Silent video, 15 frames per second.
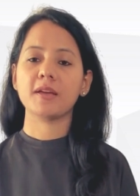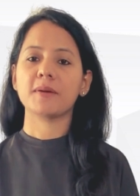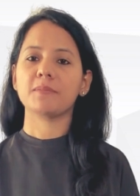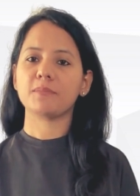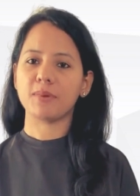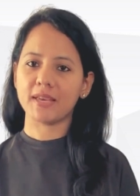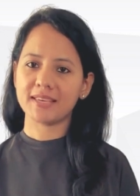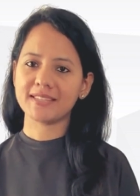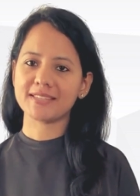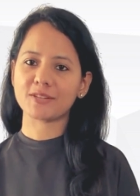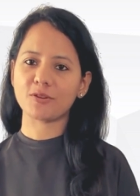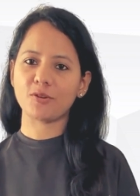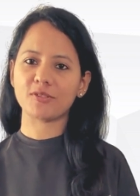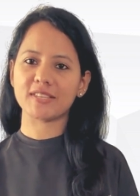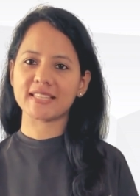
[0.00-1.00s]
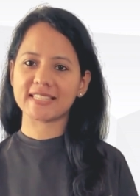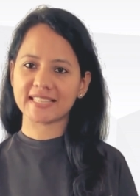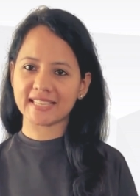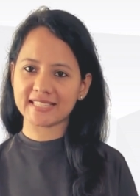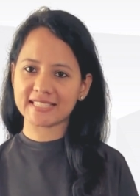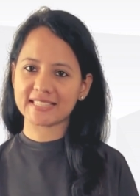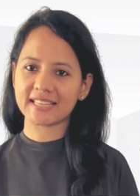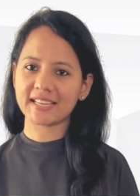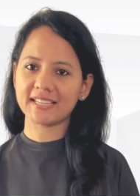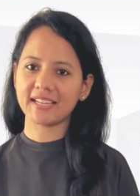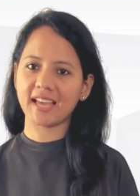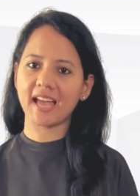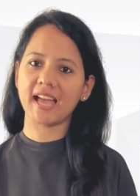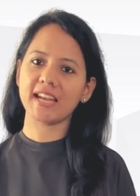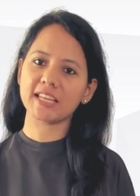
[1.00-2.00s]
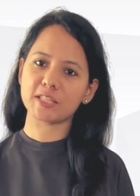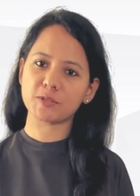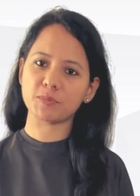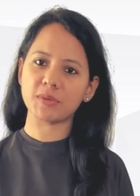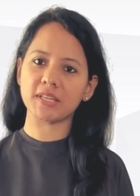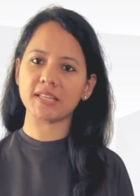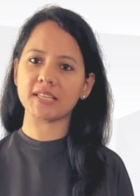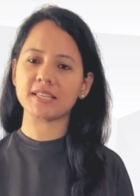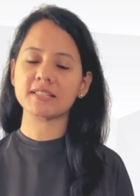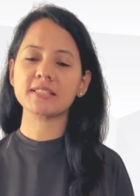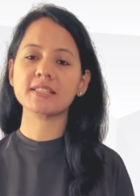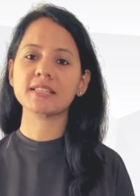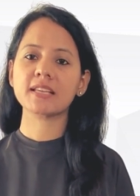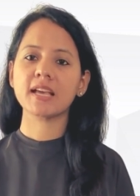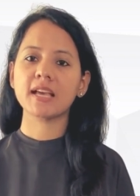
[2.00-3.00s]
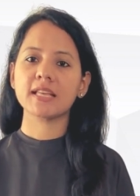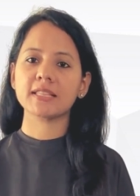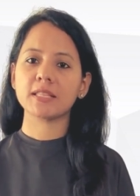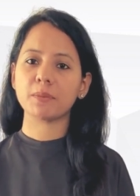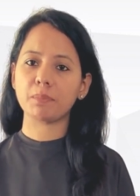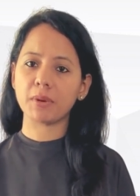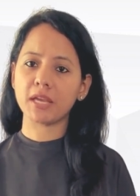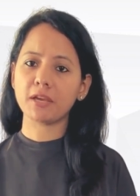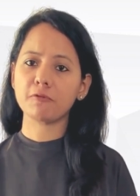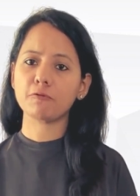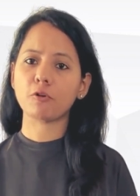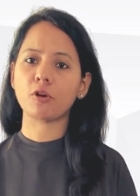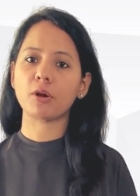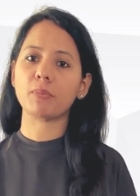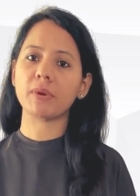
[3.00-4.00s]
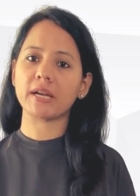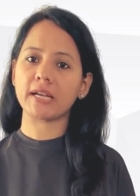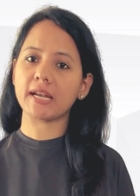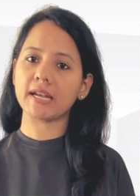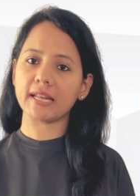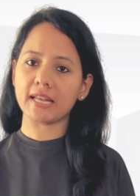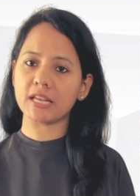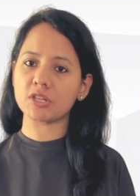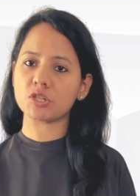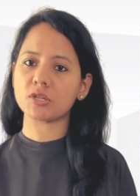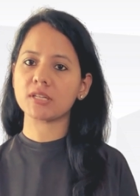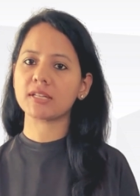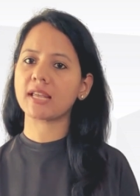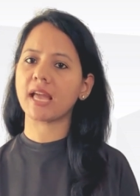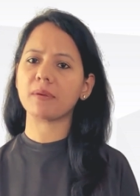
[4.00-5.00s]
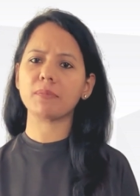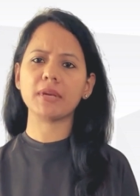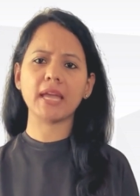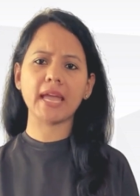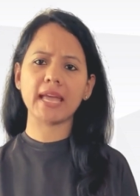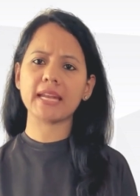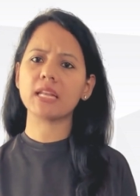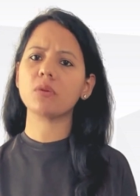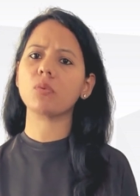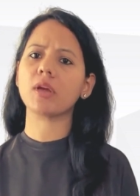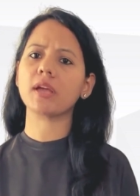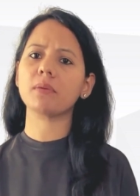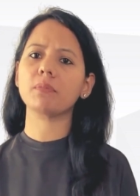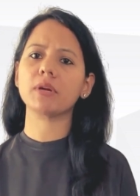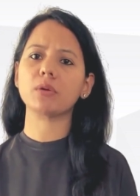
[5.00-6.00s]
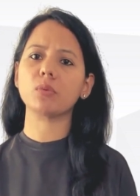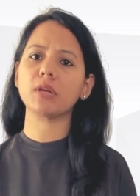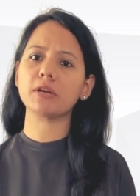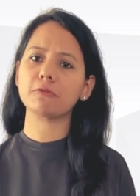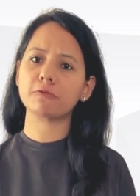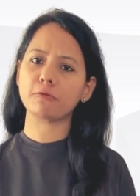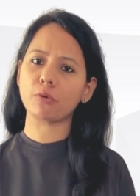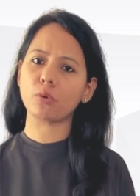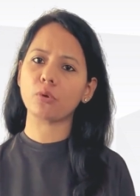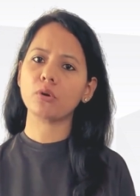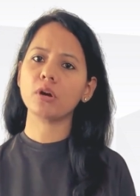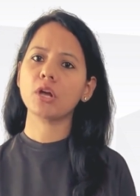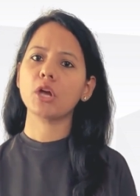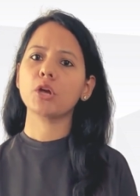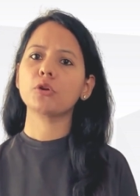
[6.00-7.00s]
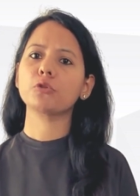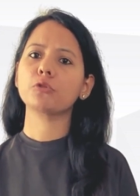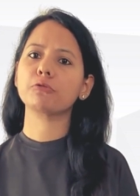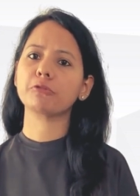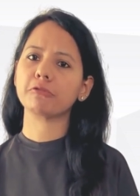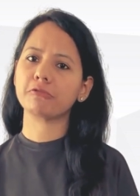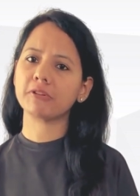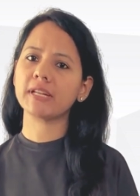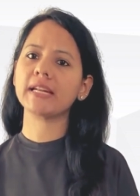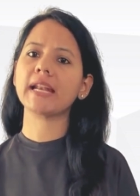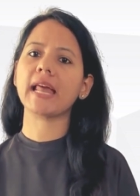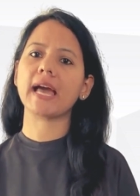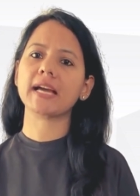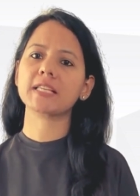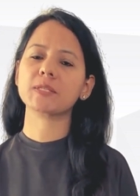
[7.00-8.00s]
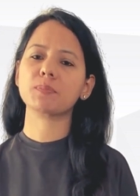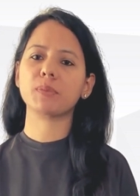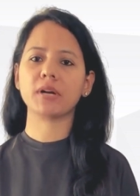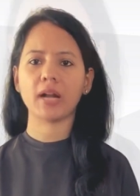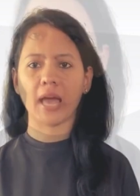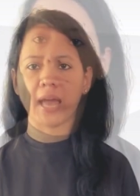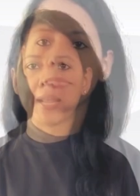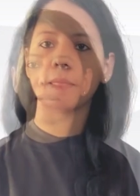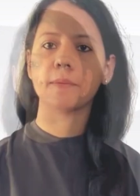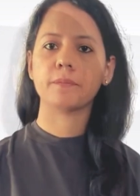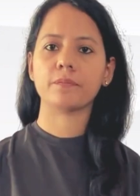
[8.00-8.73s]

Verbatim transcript: Based on the skill set and experience, the pay for a patent agent can be anywhere between 4 to 15 lakhs per annum.